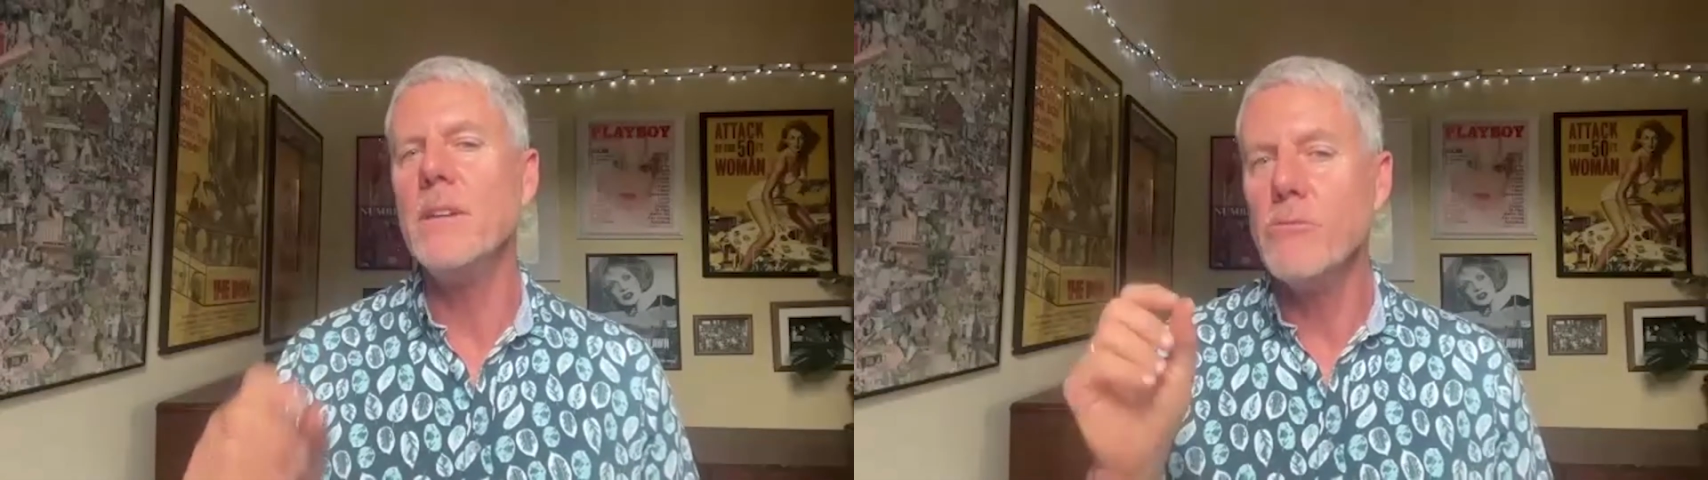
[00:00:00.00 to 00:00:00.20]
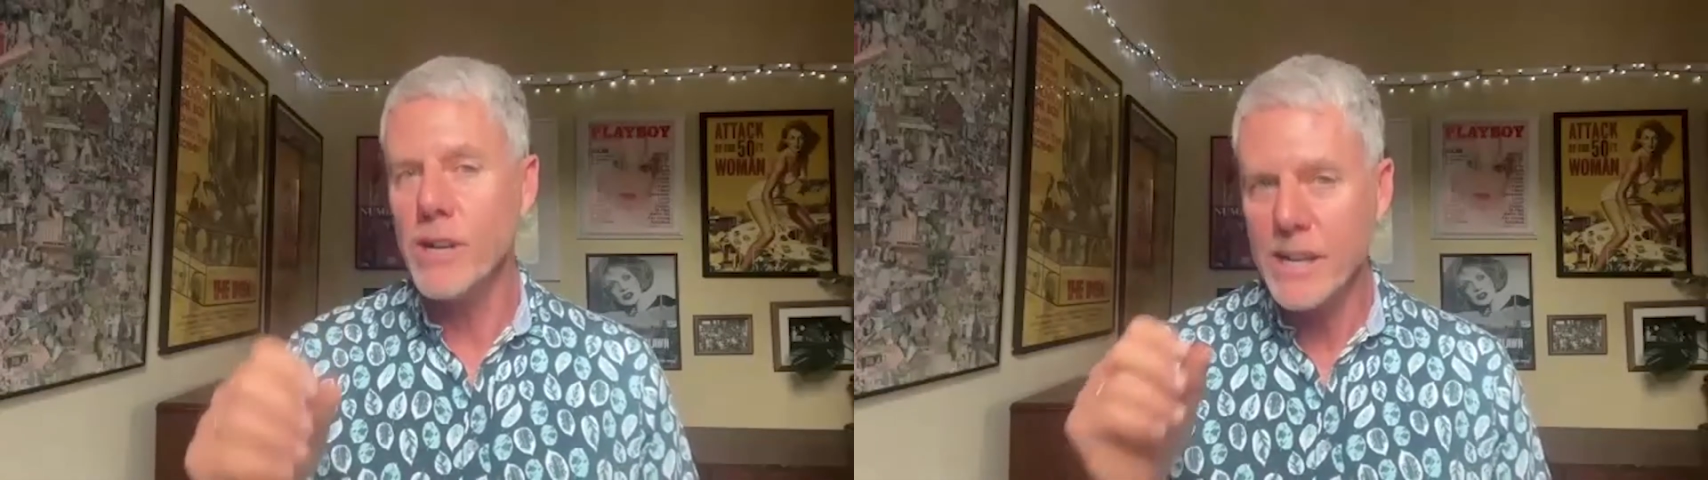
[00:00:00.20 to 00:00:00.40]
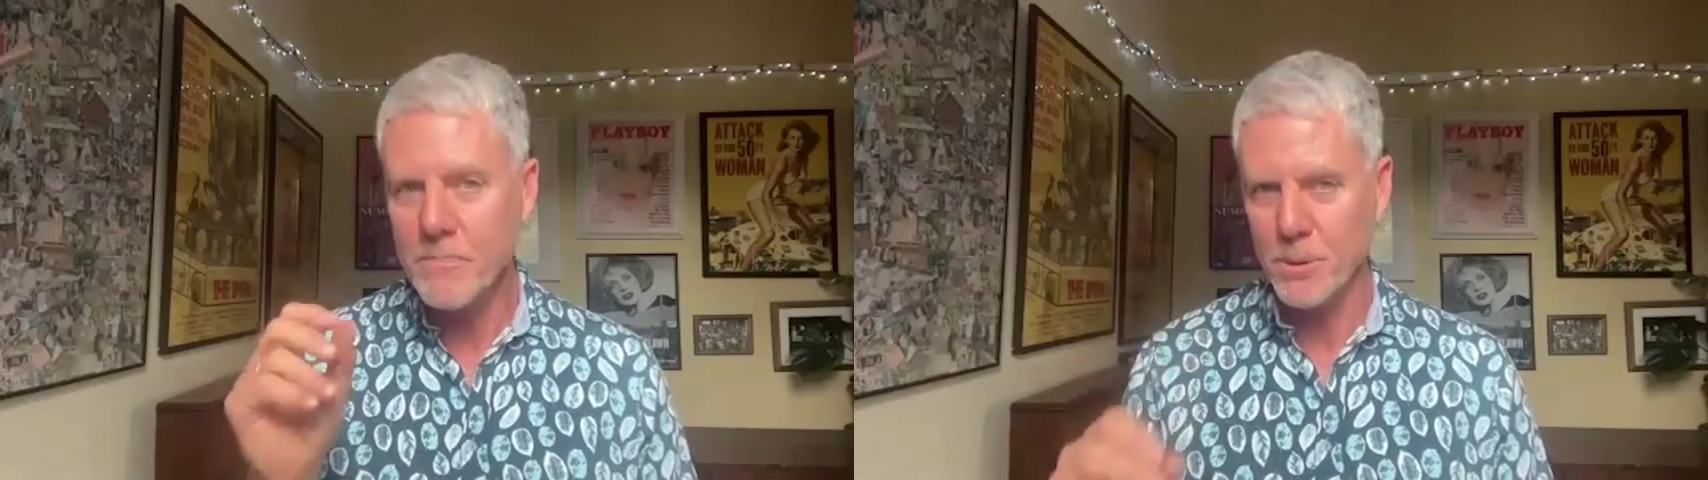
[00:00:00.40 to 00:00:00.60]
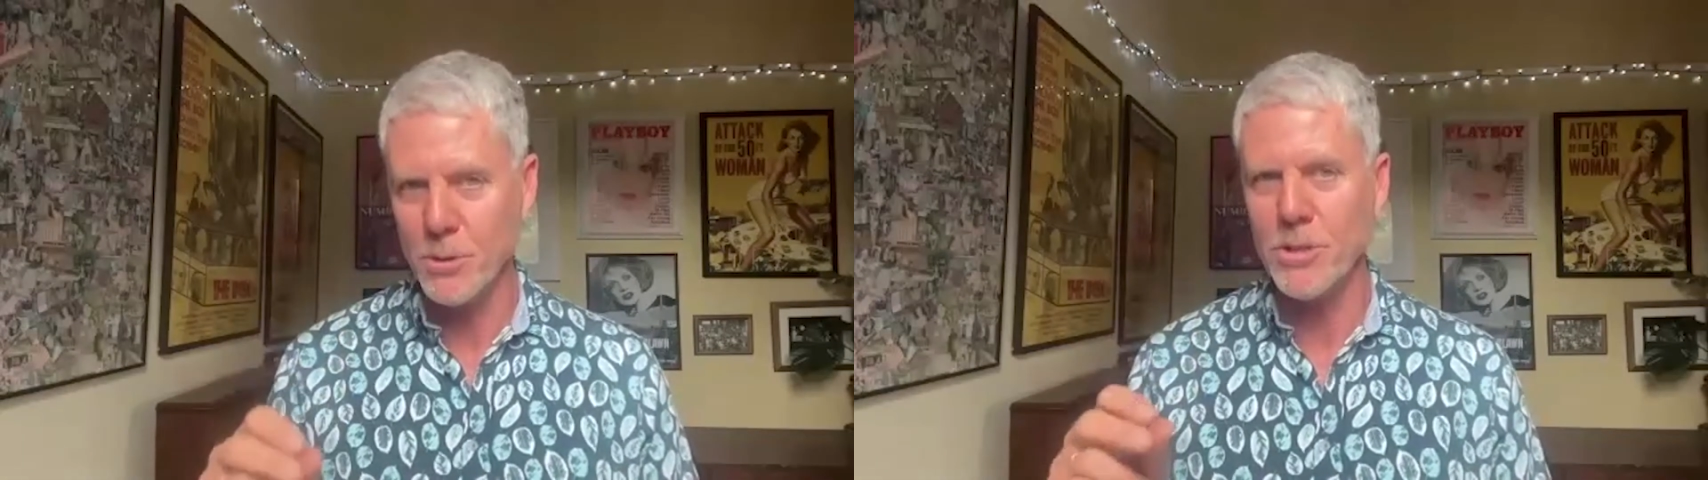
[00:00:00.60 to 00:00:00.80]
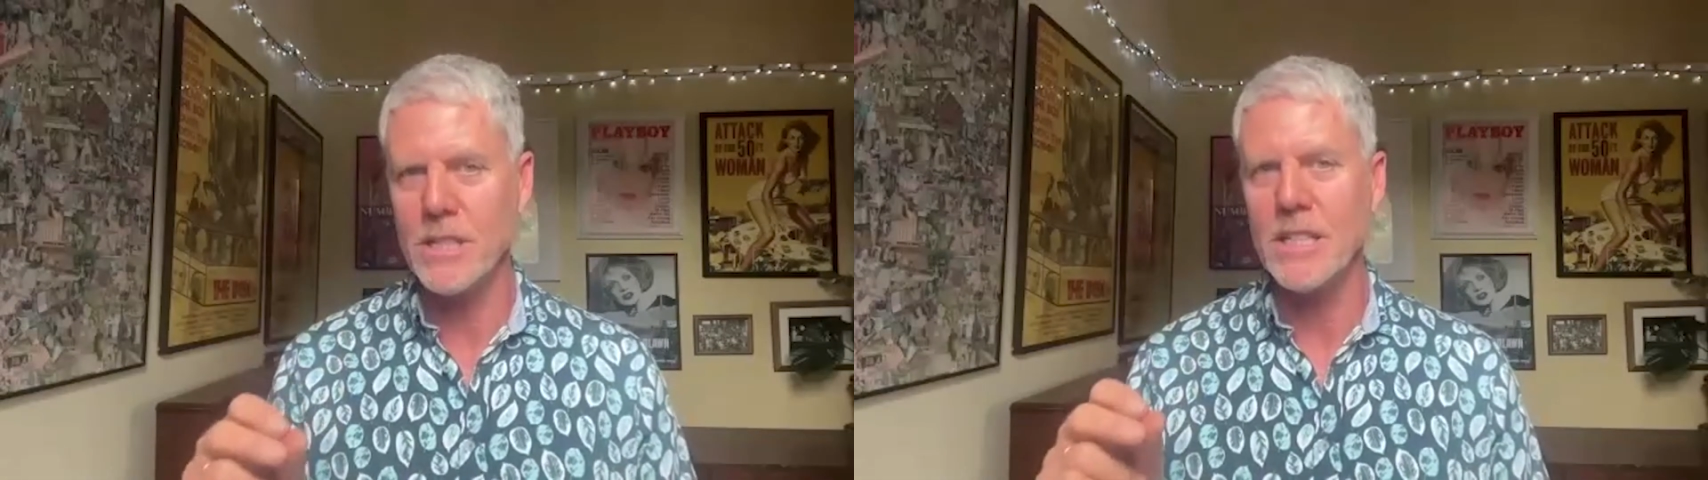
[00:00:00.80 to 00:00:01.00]

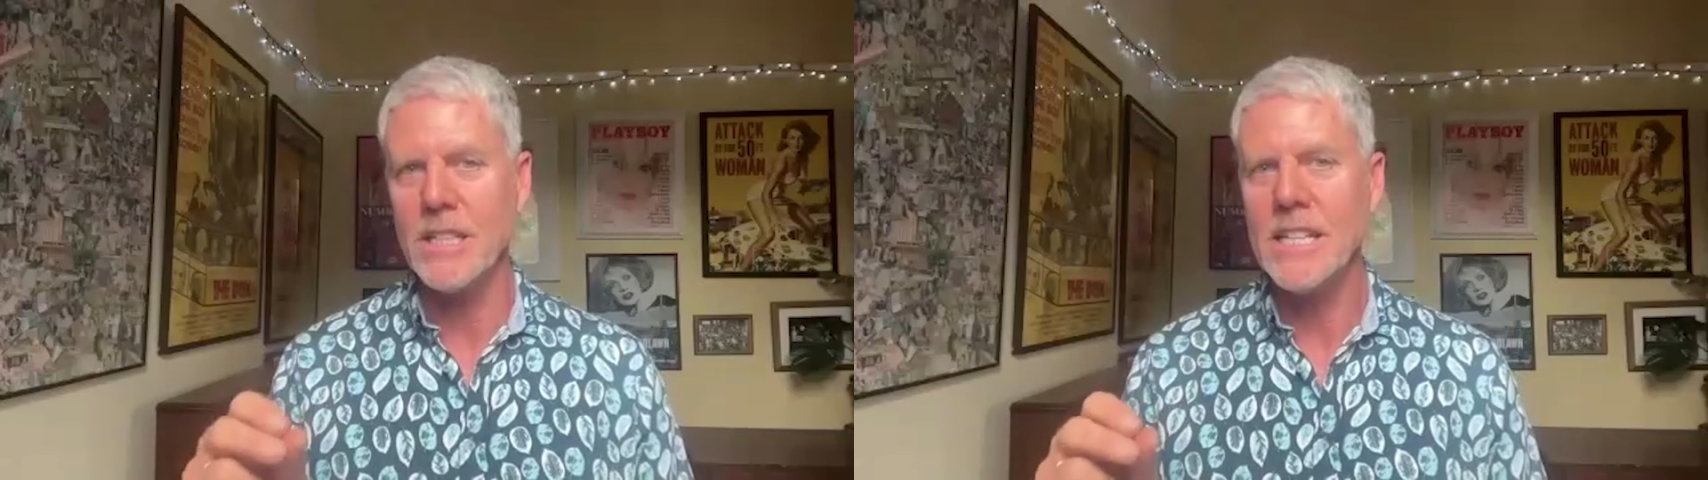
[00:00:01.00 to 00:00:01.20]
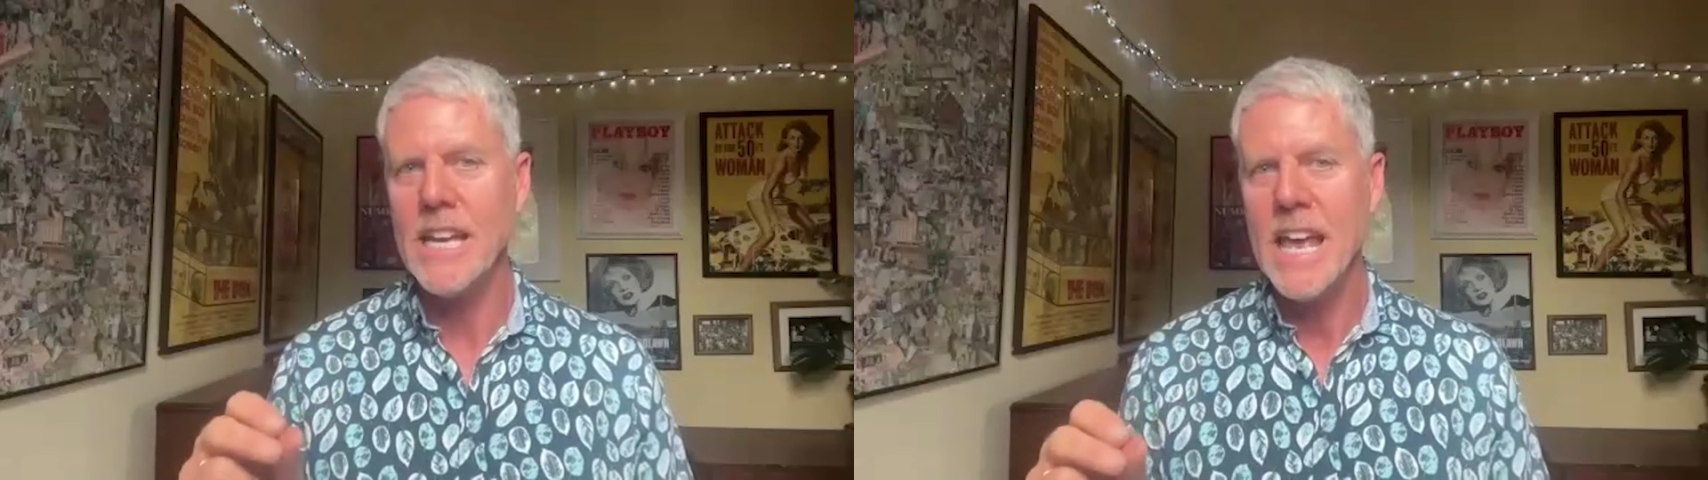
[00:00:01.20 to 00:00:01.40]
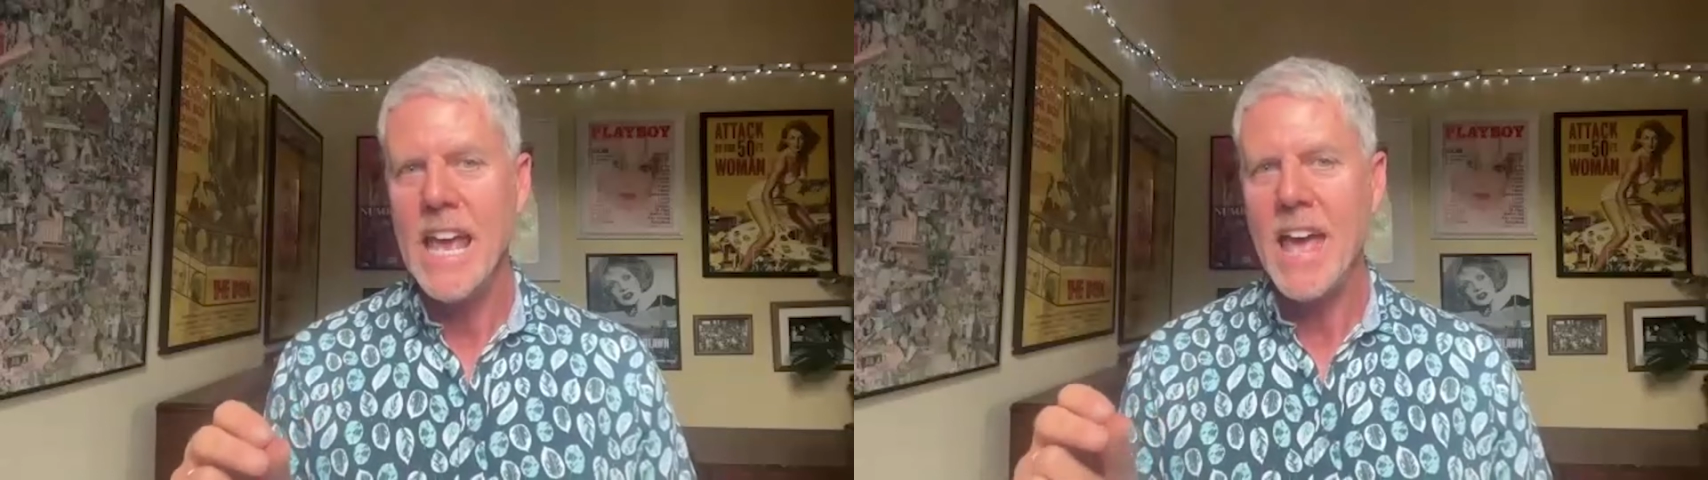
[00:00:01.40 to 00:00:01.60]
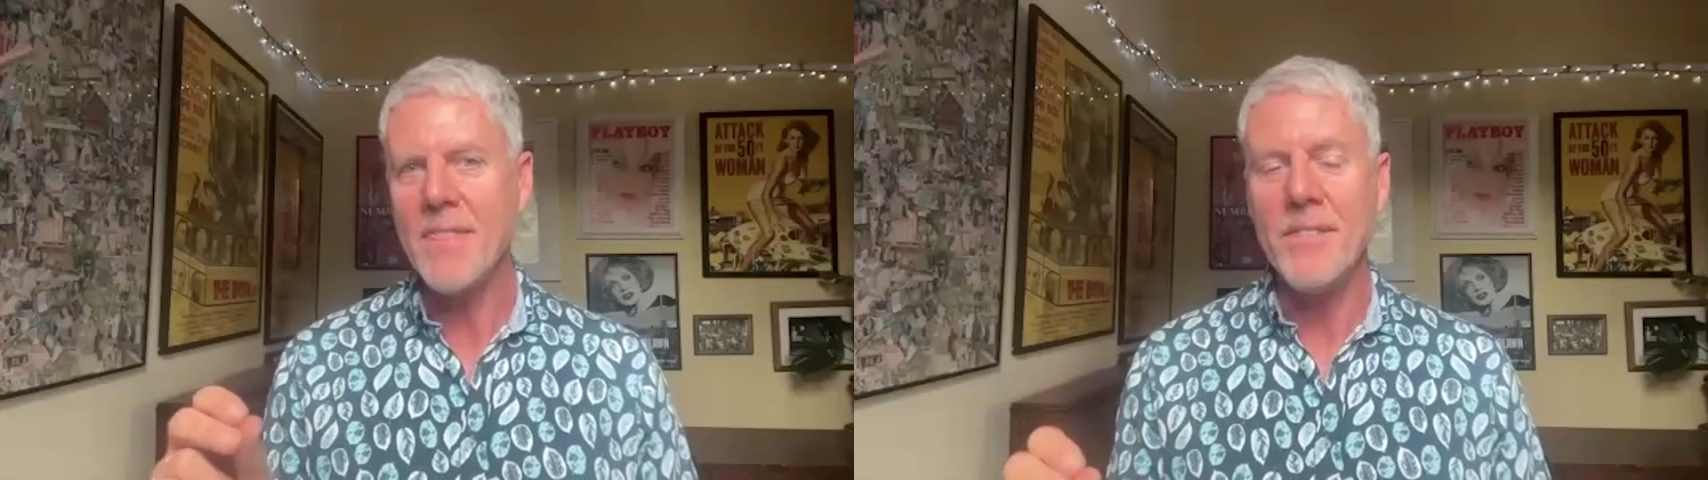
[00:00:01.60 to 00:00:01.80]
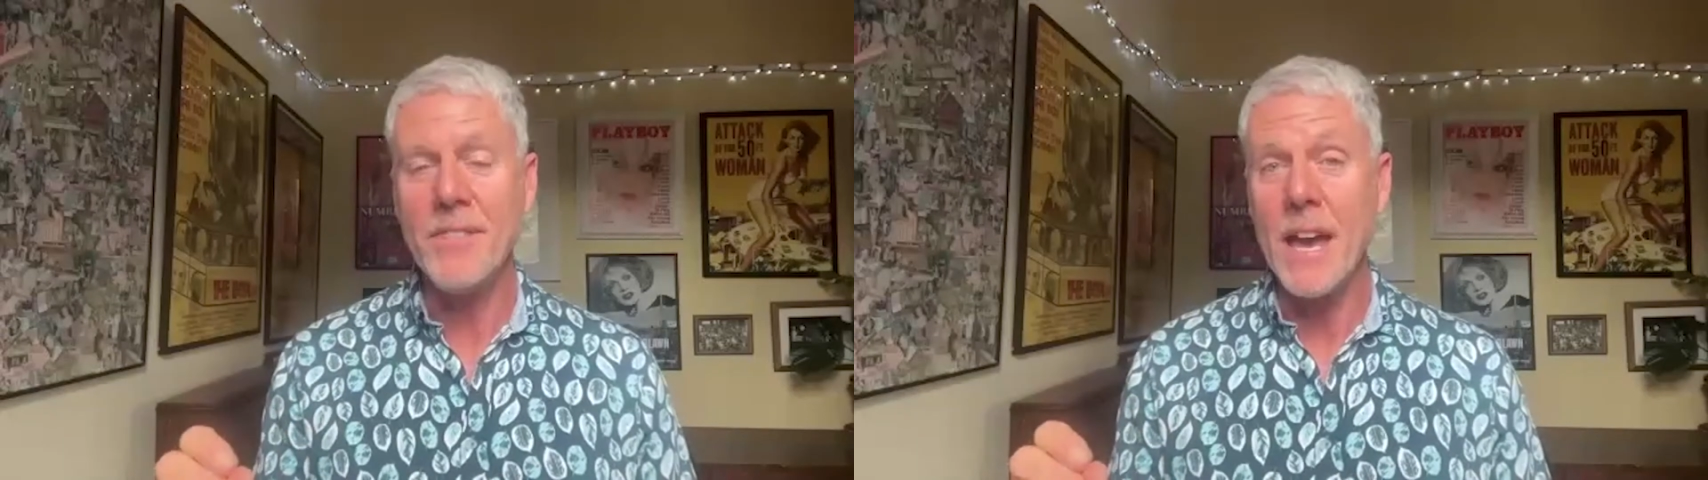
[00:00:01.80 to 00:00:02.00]
rebooted and
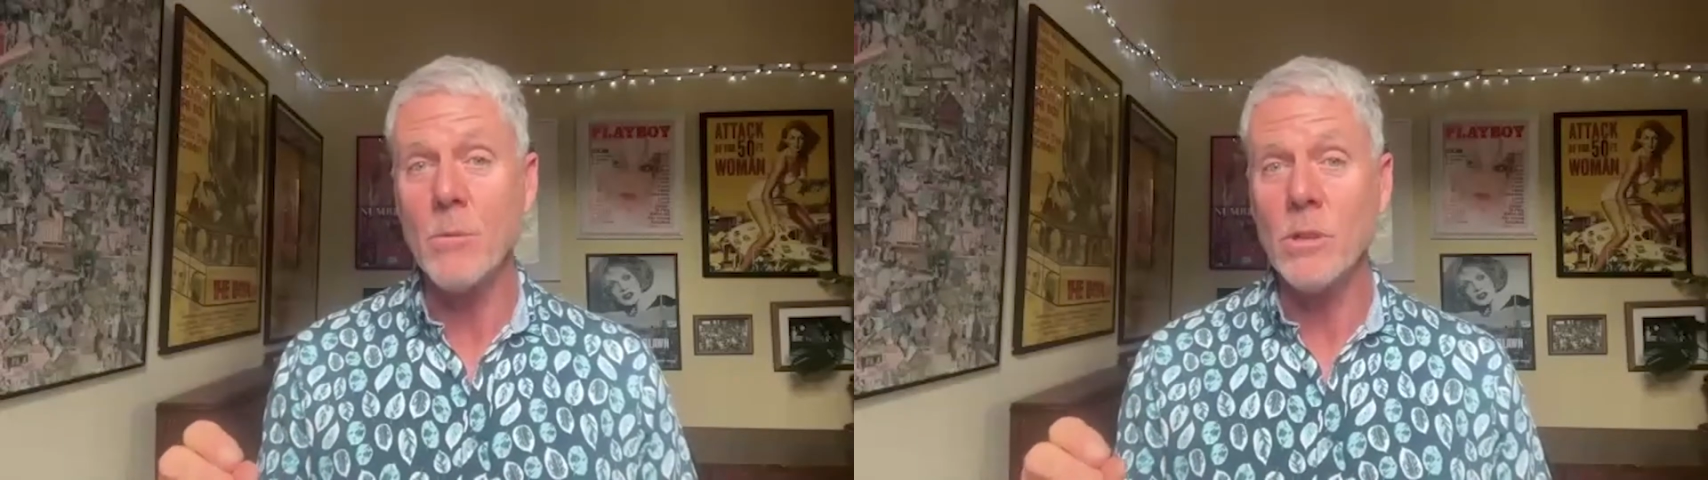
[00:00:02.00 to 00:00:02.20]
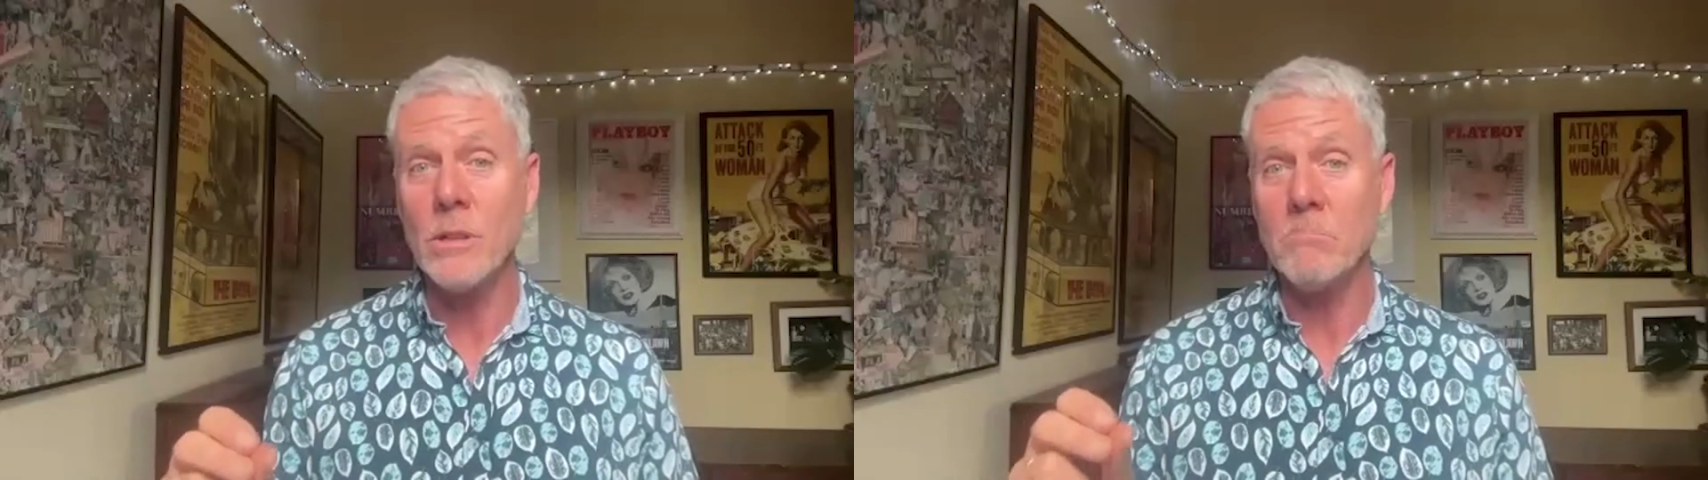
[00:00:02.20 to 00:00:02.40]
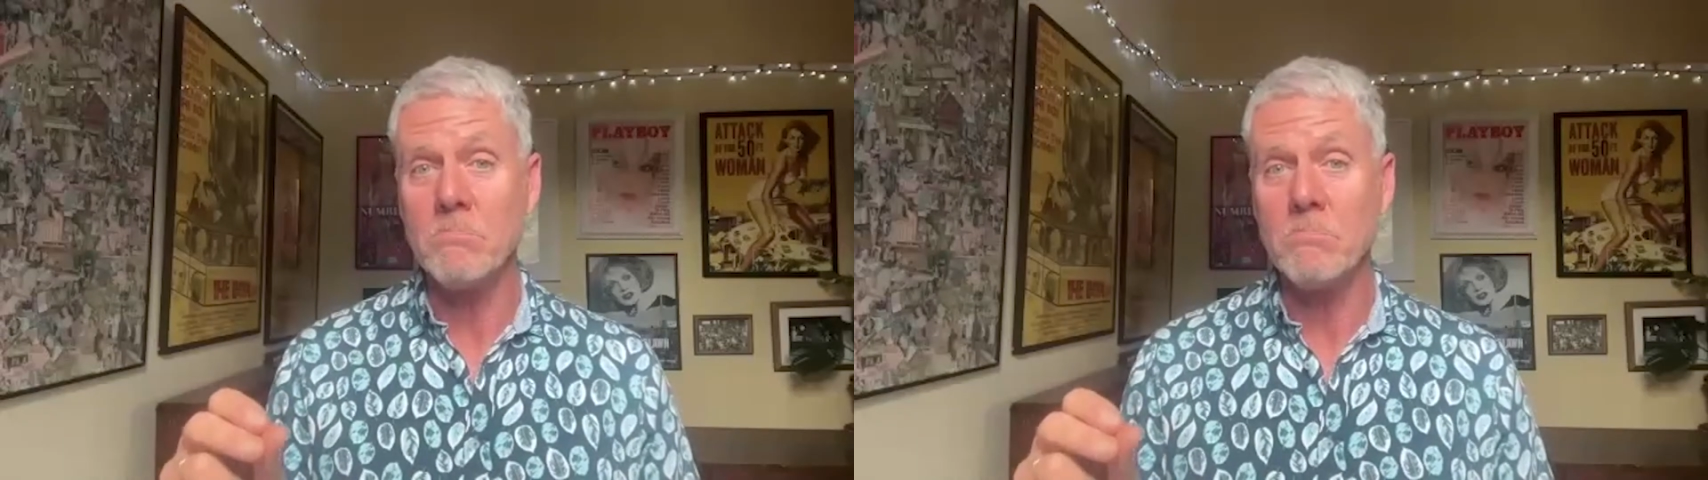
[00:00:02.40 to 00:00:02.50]
that they would